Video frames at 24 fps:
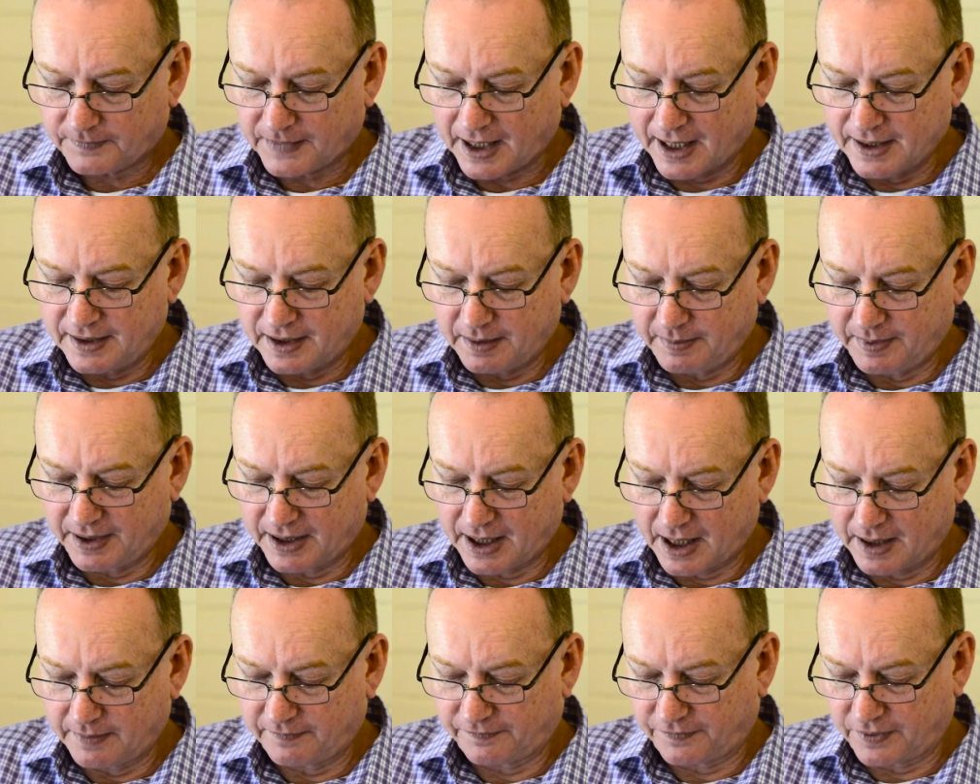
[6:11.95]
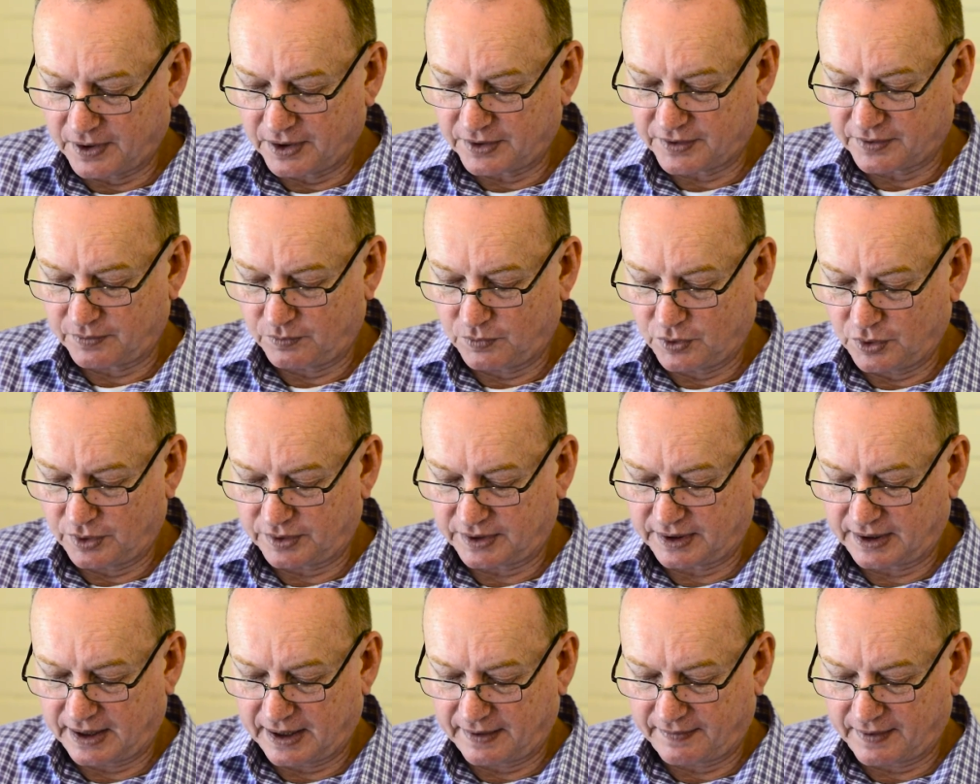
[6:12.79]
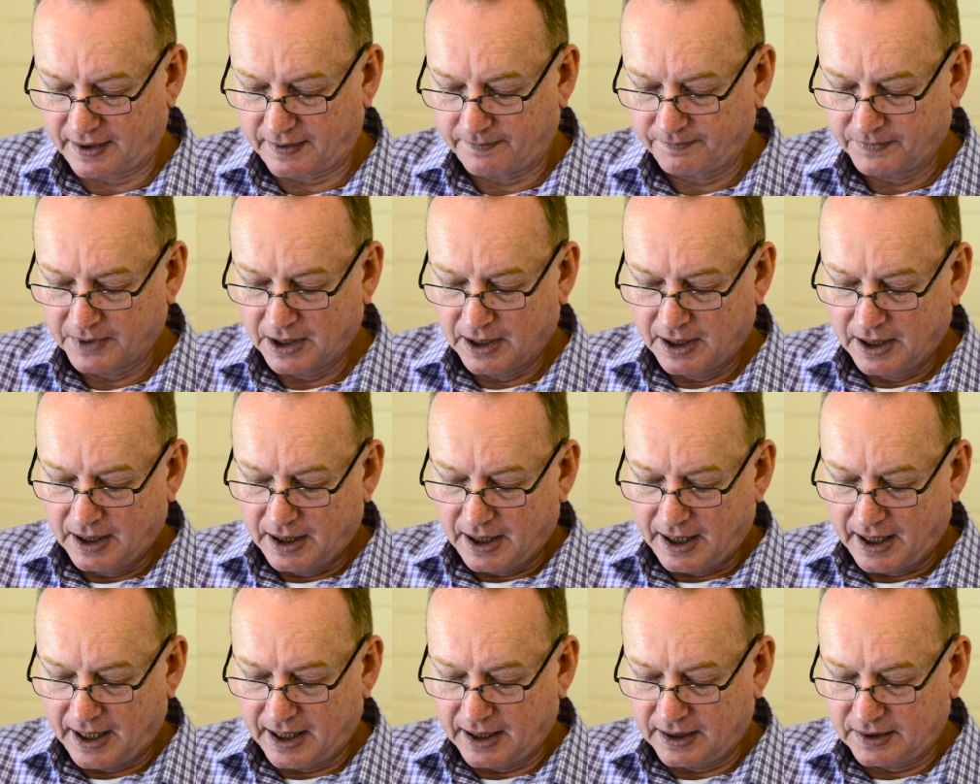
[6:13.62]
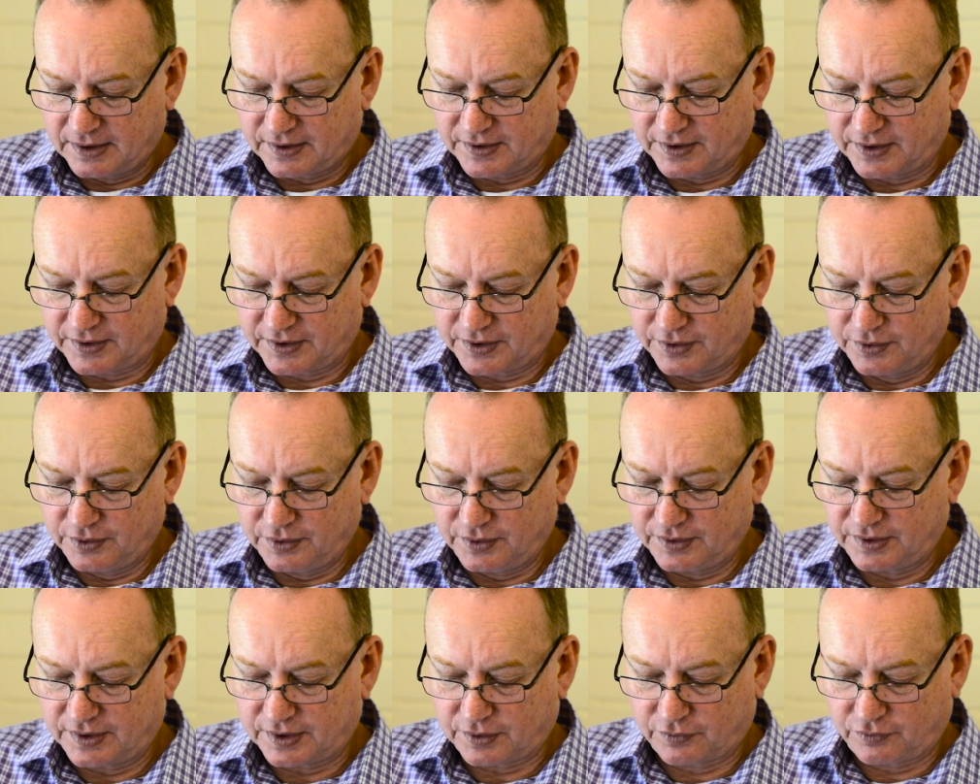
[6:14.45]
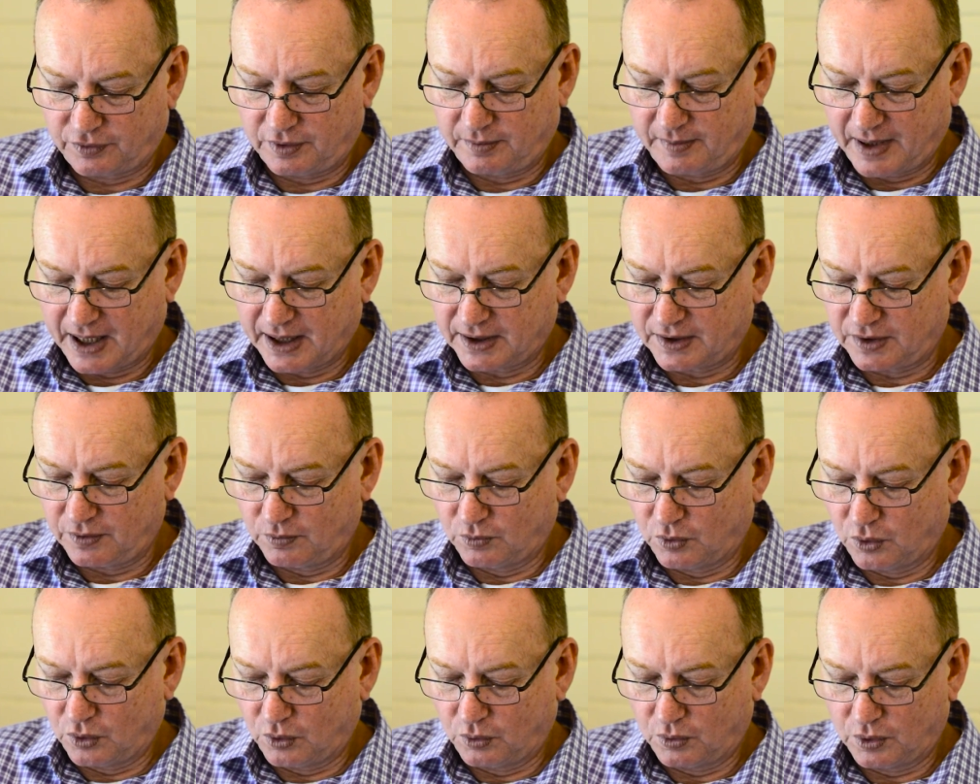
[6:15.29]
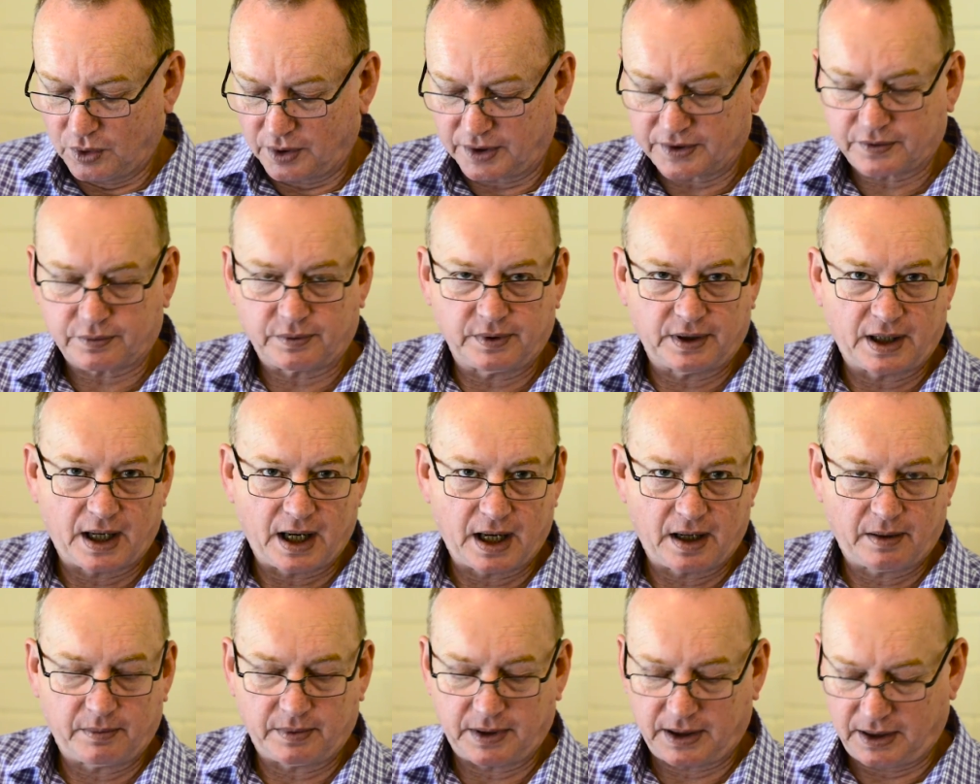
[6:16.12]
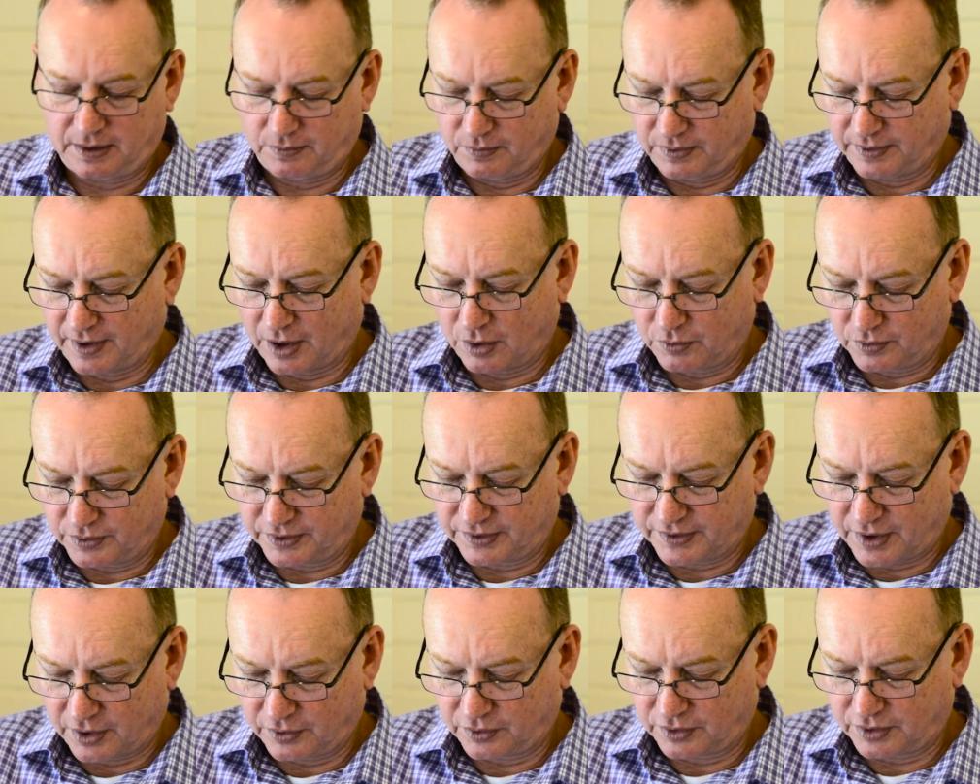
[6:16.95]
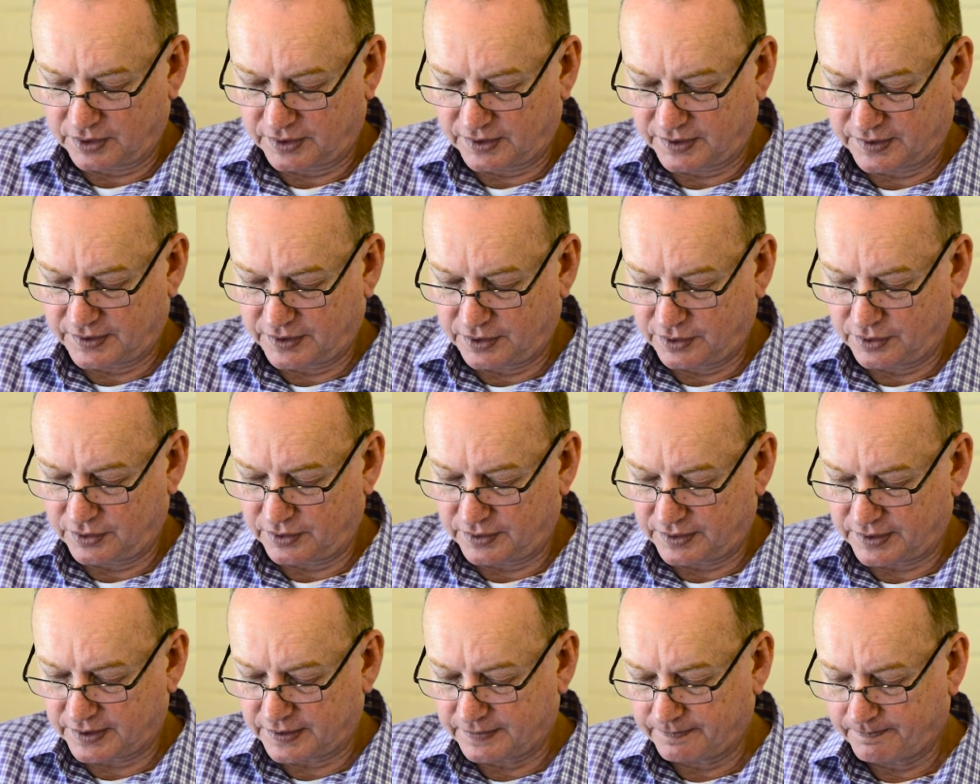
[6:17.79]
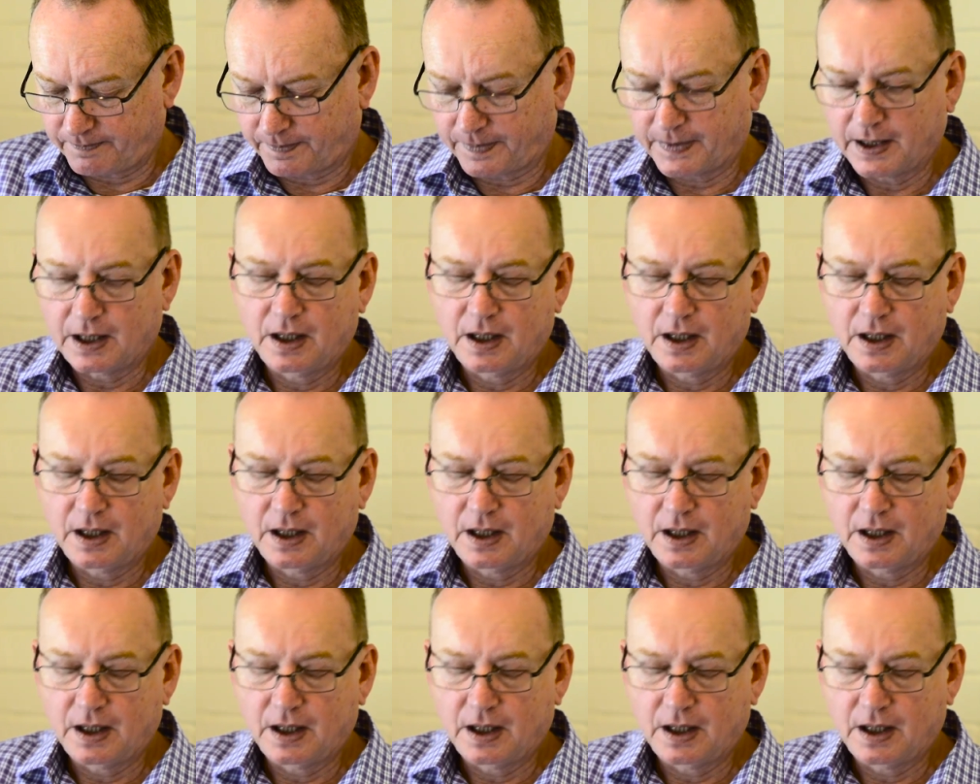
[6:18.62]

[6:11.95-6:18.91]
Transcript: And they became friends and worked together, and Sassoon's grim anti-war works were in harmony with Owen's own concerns.